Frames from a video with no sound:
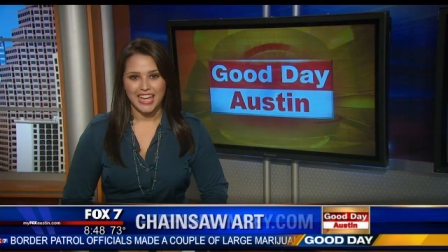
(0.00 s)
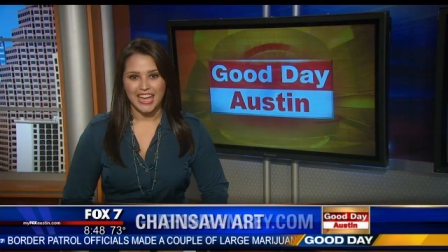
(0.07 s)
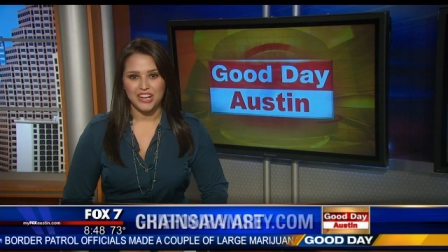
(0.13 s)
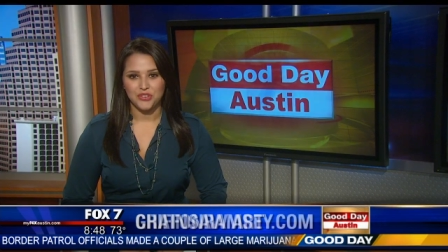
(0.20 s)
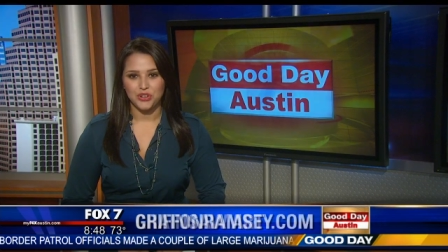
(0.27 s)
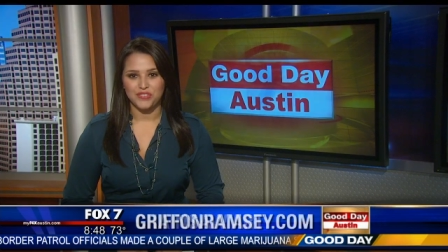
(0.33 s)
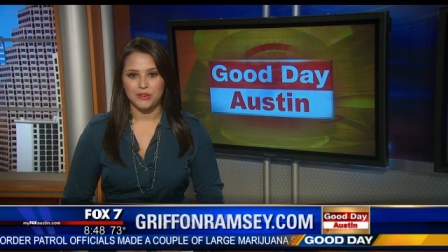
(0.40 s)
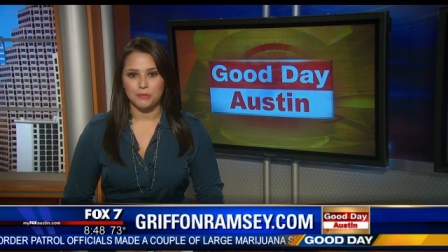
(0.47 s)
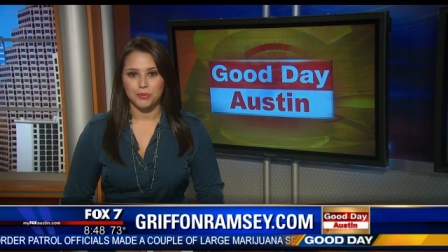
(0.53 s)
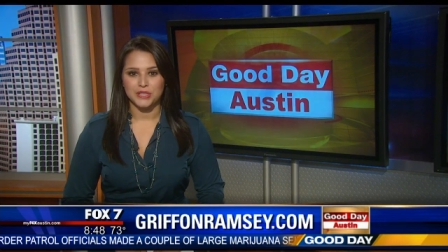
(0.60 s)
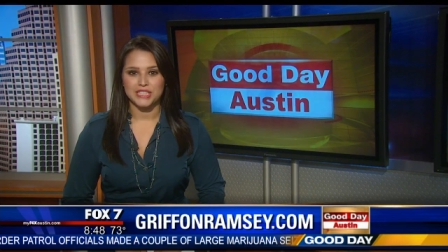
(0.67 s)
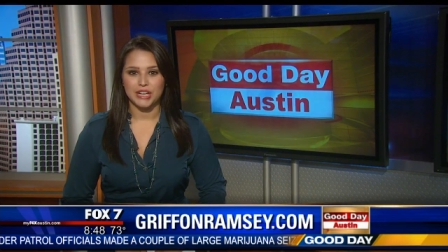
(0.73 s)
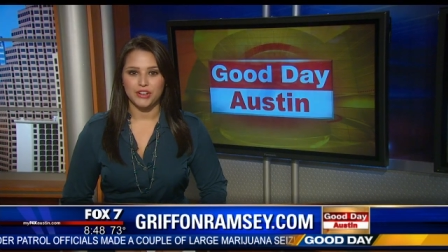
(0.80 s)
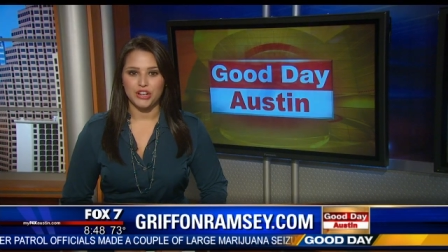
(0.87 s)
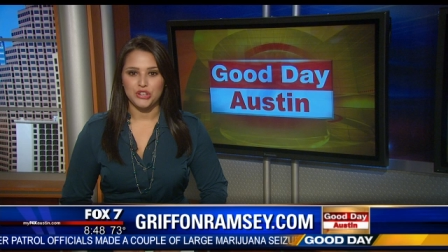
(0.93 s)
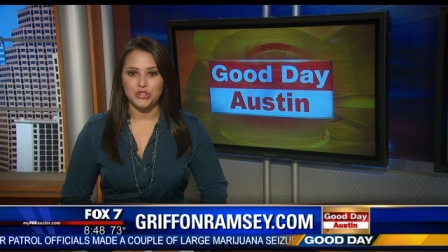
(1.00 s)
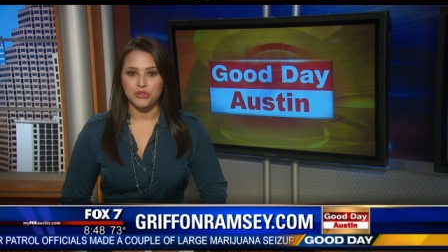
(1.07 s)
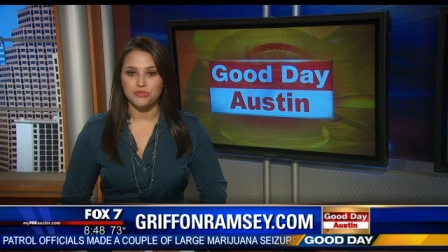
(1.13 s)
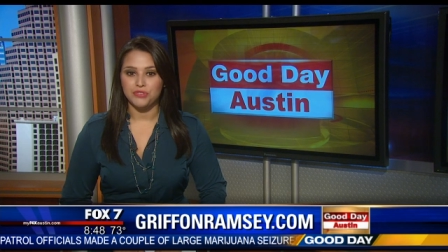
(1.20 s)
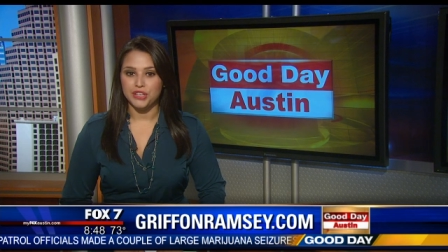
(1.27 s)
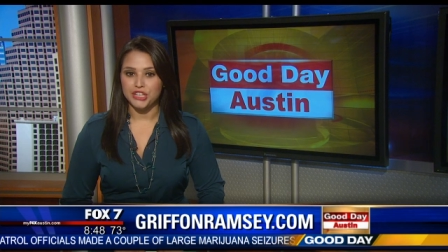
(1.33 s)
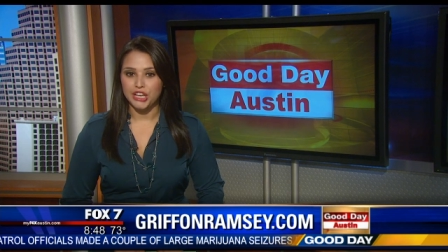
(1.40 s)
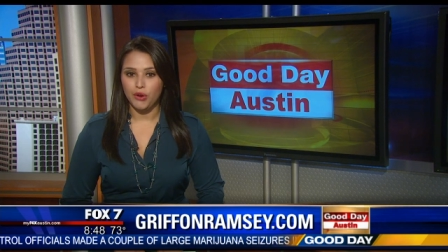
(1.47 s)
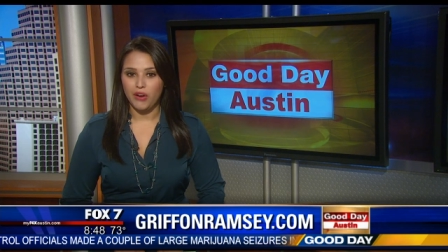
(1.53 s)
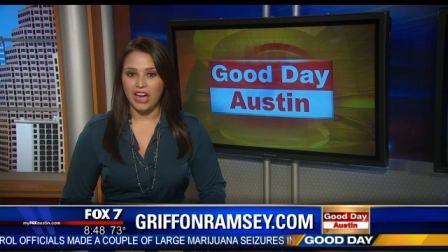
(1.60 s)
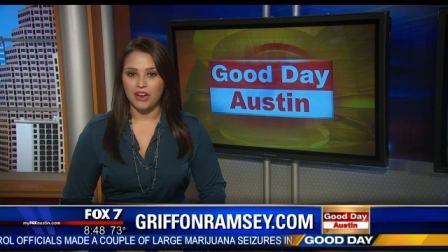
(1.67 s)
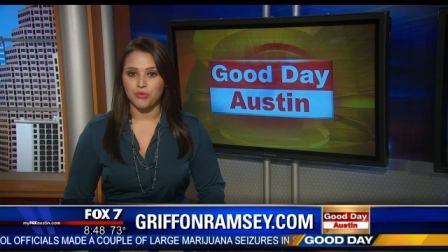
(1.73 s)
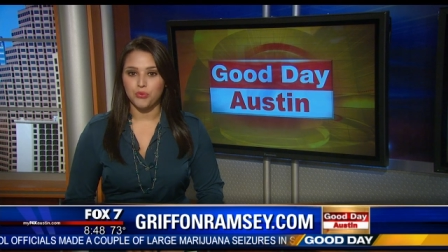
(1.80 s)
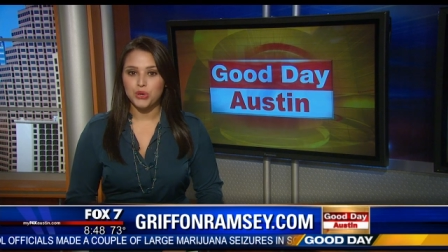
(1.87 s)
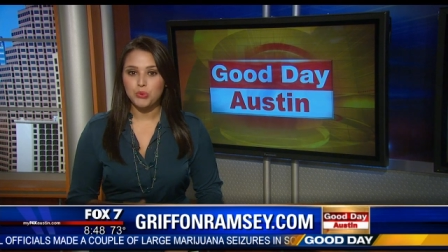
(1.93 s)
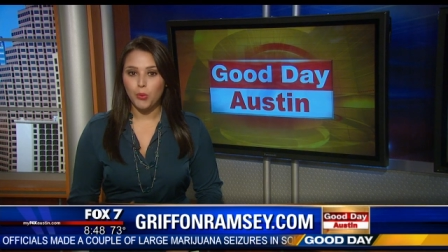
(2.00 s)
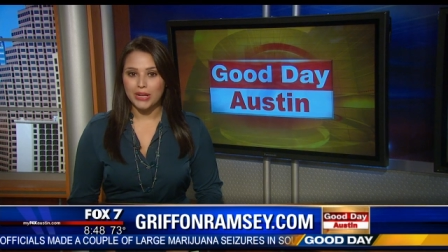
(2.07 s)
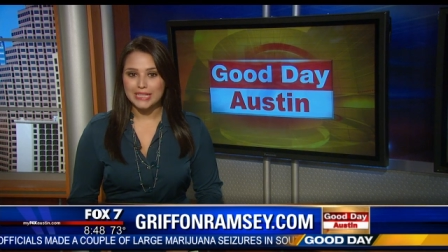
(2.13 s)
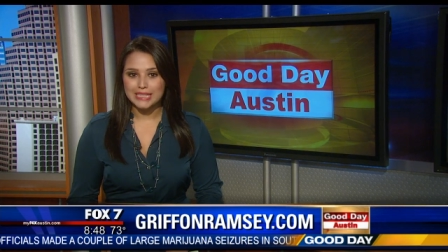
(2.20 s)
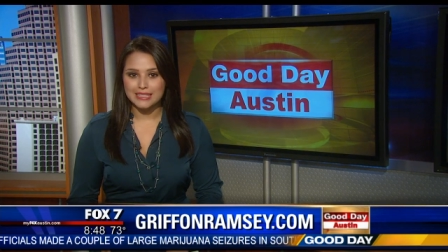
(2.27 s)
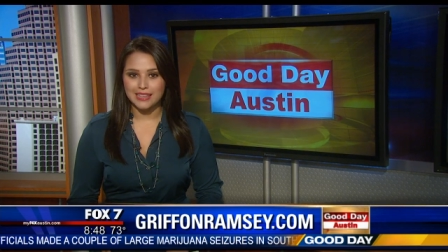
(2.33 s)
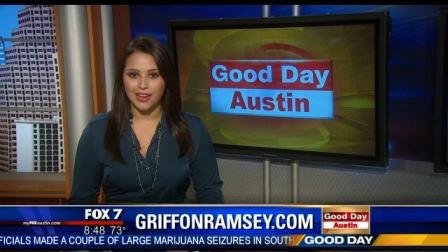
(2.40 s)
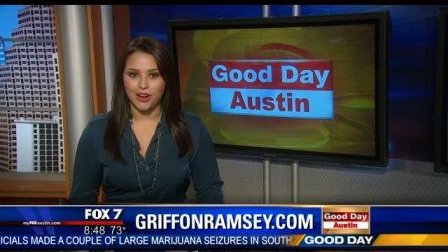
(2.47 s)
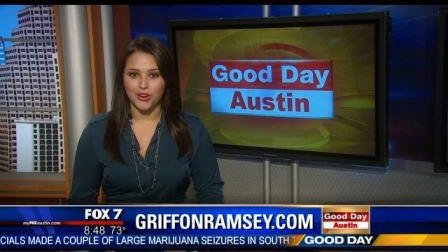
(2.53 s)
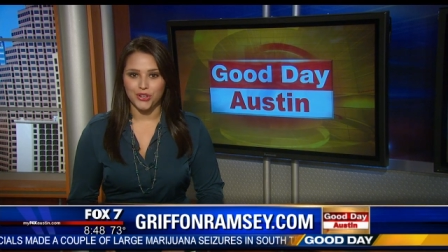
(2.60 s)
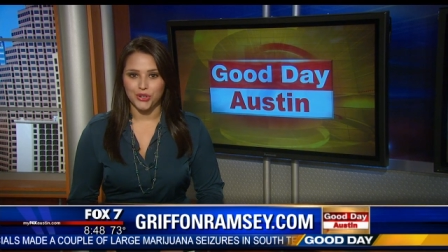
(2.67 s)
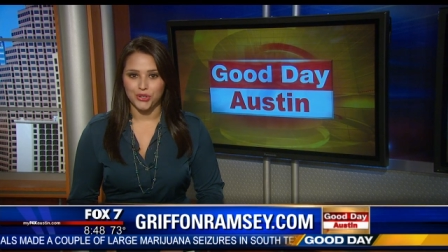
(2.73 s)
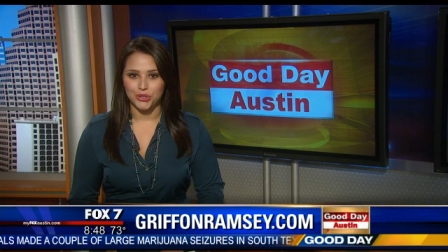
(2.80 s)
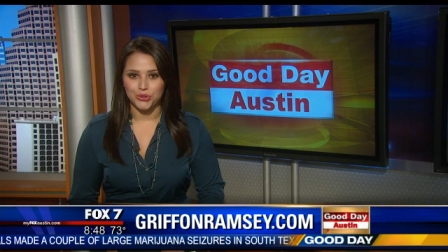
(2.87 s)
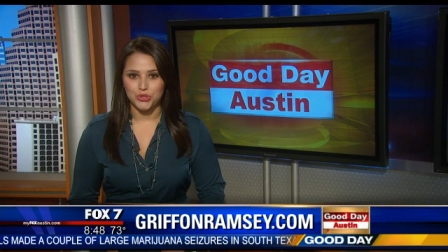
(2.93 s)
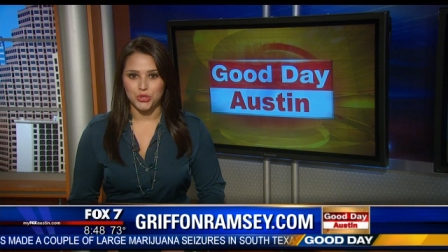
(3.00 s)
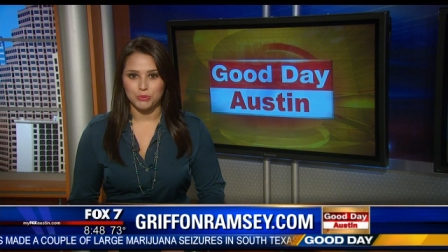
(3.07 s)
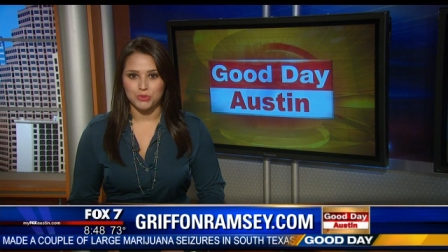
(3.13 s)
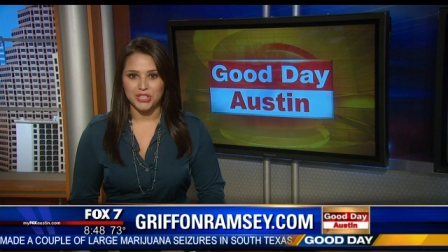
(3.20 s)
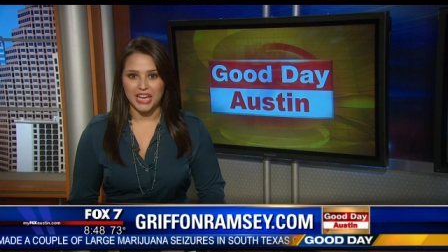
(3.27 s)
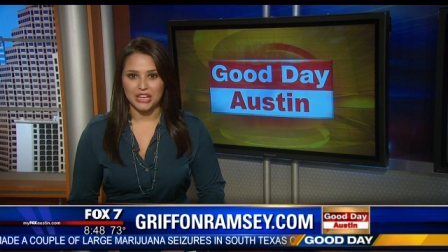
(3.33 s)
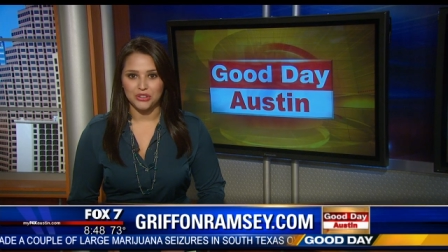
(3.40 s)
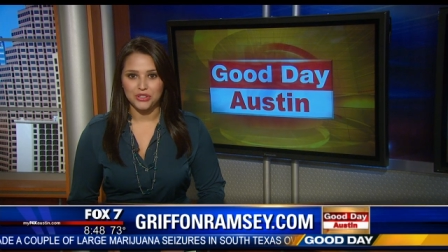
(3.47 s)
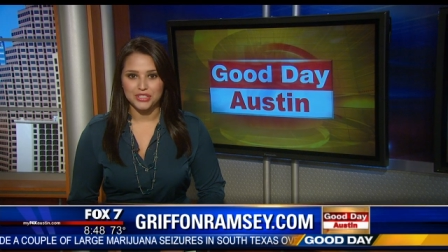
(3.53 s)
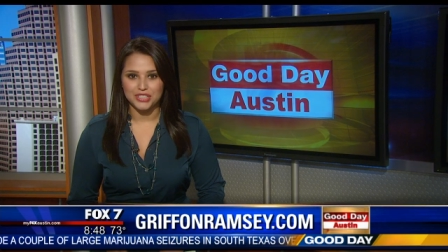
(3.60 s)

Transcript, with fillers: Anne Griffon puts out a new video every Wednesday on her YouTube channel.